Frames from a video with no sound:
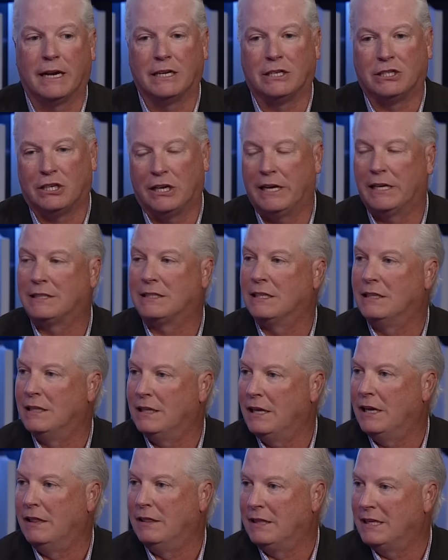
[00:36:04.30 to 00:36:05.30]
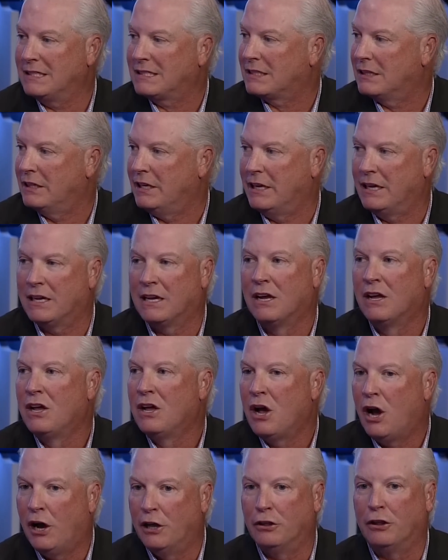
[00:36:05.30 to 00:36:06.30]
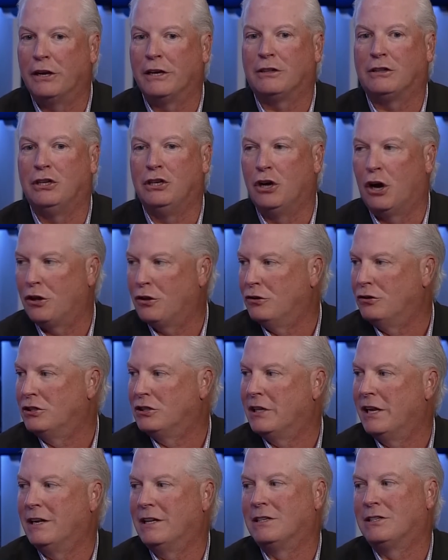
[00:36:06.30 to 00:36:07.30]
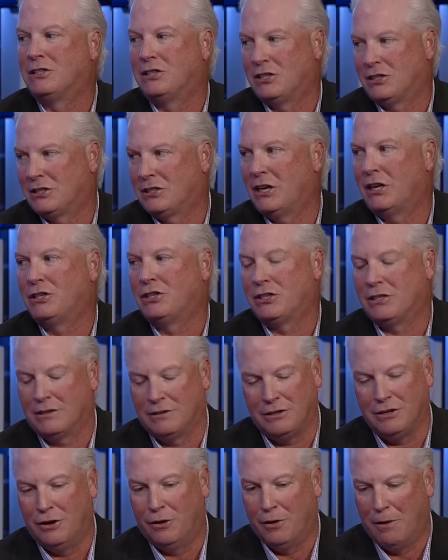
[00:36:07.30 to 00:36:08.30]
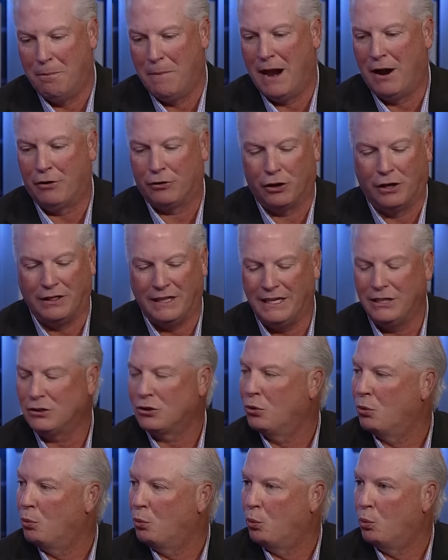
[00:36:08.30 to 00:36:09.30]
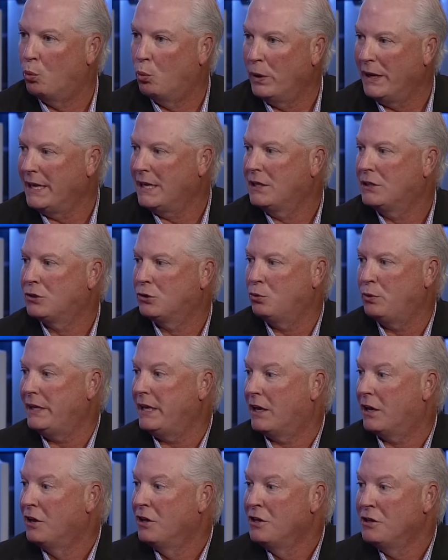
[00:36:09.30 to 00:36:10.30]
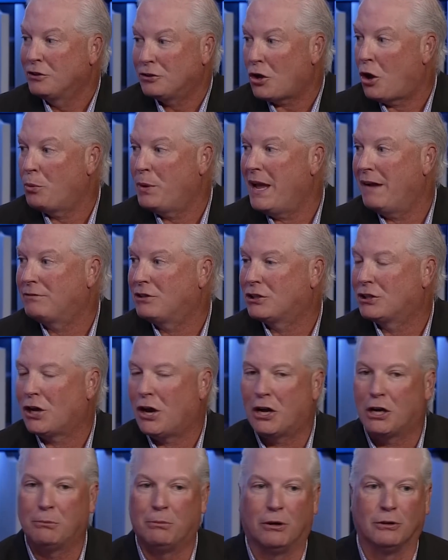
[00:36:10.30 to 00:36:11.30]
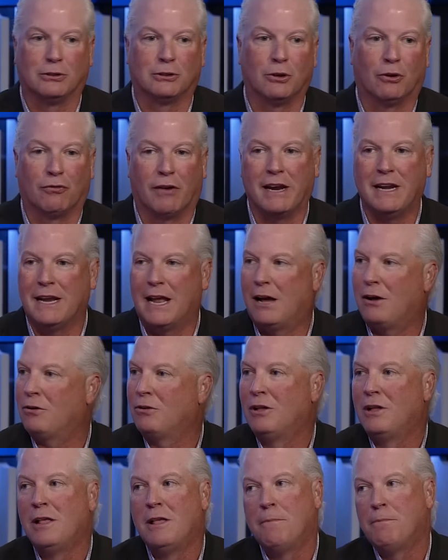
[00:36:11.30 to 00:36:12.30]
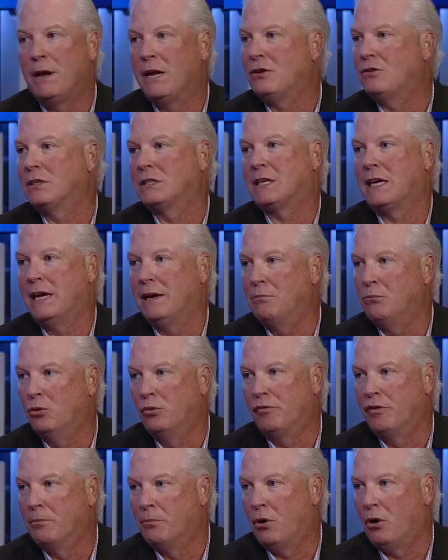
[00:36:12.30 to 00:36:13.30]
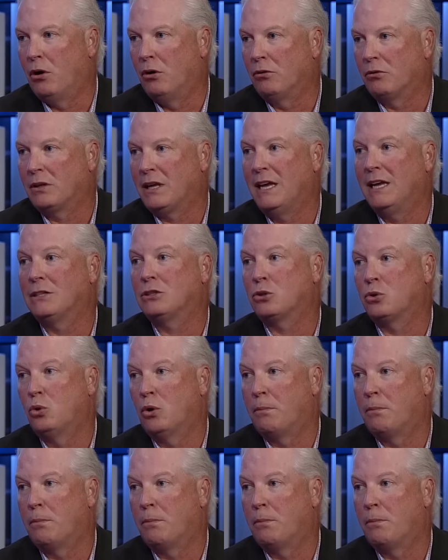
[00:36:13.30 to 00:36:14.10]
a chance in this league, unlike the others, that it's just such a marathon. These are week to week. That's all we have to talk about. So right now, Patriots can't move the ball, can't score